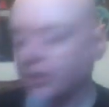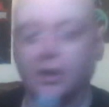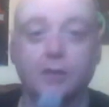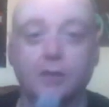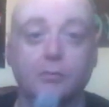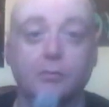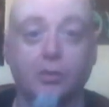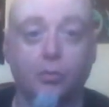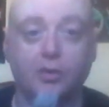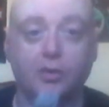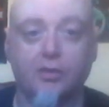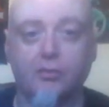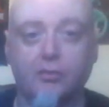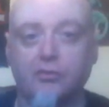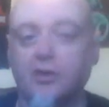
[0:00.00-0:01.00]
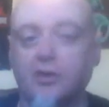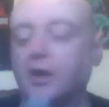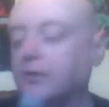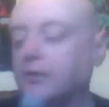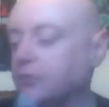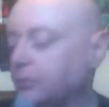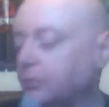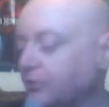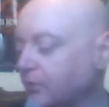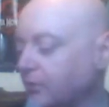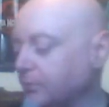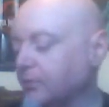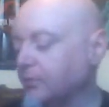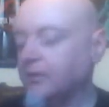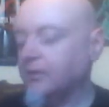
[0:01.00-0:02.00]
I'm one of those guys who puts
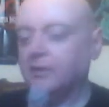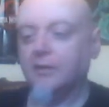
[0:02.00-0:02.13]
up